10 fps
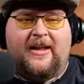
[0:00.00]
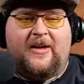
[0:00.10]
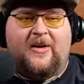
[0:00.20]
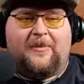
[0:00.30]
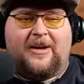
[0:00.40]

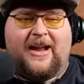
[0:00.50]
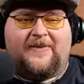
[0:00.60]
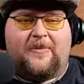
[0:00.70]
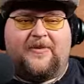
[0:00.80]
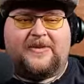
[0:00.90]
Oh, I'm gonna
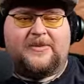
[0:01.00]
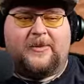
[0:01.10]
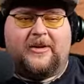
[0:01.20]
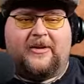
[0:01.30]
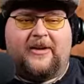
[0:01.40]
have to fix
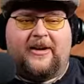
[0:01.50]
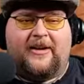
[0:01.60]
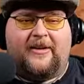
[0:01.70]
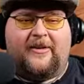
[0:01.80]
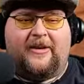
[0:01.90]
the wheel, aren't I?
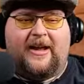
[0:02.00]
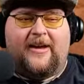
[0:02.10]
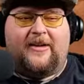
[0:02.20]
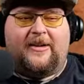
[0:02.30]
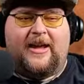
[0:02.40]

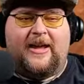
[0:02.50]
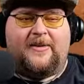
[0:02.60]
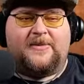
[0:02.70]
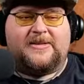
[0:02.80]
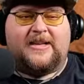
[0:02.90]
Okay, okay,
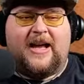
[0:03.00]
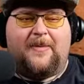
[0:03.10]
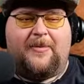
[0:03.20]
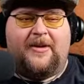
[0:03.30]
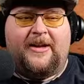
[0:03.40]

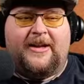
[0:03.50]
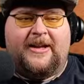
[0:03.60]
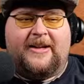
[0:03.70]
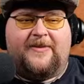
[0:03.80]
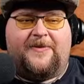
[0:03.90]
stop.
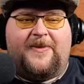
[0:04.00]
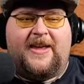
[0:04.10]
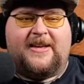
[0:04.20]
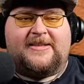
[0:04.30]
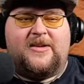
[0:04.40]

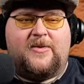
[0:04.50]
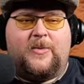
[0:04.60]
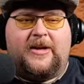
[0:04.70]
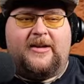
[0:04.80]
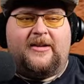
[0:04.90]
Fix the
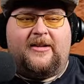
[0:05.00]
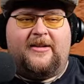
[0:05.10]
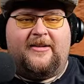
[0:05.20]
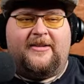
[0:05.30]
wheel.